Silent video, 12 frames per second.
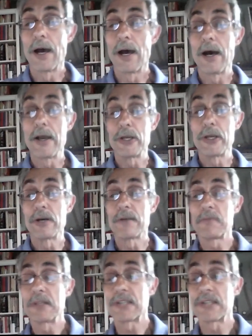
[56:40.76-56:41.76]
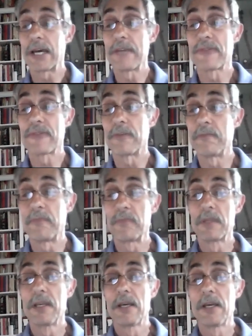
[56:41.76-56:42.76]
uh, you know, aside from
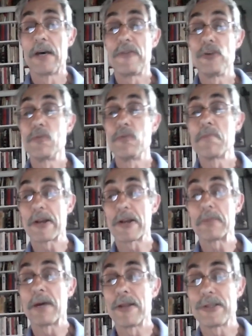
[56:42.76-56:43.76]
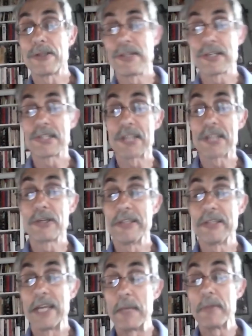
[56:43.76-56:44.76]
a few modern politicians I could
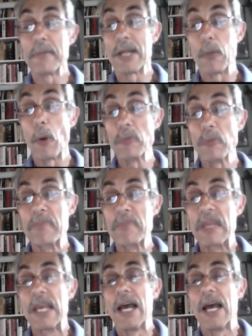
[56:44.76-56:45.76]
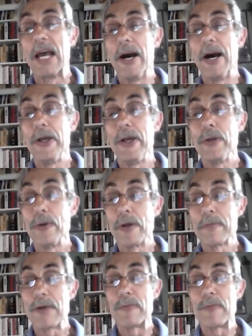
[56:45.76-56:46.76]
name, but I won't, uh, who
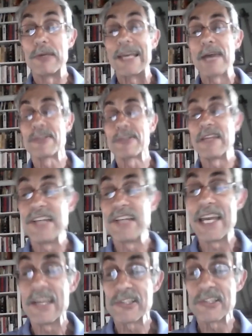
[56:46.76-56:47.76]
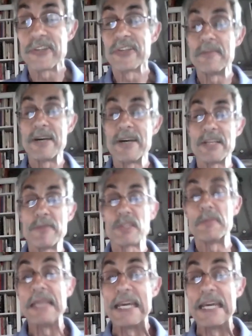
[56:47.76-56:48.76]
are probably counting the days till their monuments
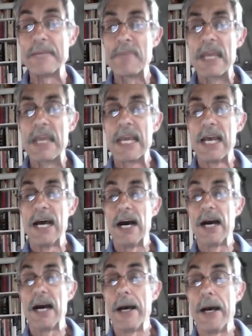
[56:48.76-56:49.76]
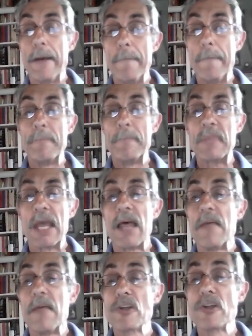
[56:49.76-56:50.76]
begin. Um,
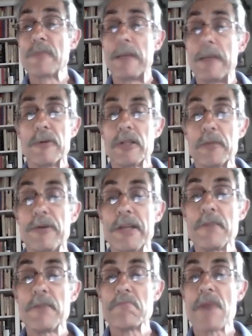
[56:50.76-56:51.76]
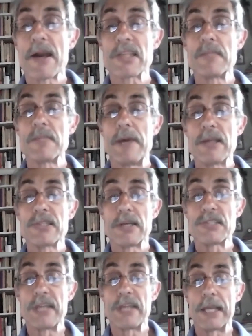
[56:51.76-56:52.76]
most people are pretty modest about
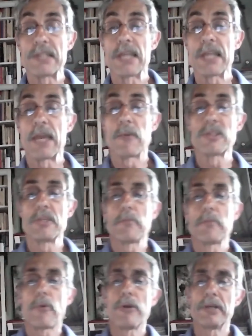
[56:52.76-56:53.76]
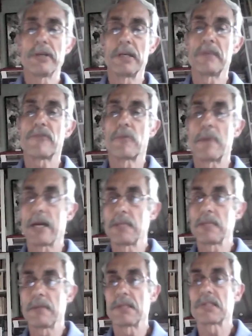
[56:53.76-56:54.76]
such things. And what's important for
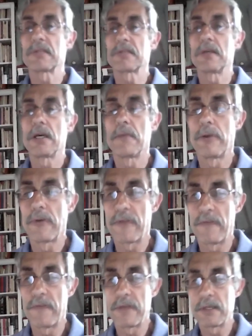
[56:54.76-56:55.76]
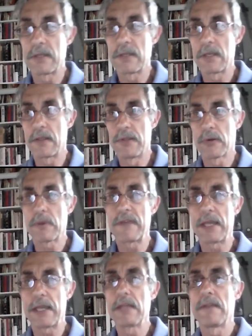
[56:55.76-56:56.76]
monuments, uh, both in the North
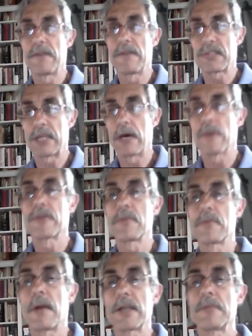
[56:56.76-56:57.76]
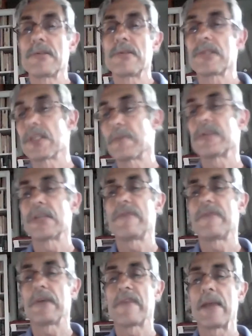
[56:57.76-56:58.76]
and in the South, monuments to
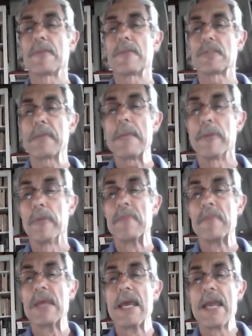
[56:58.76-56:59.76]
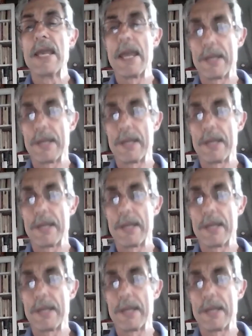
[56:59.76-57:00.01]
specific famous people, and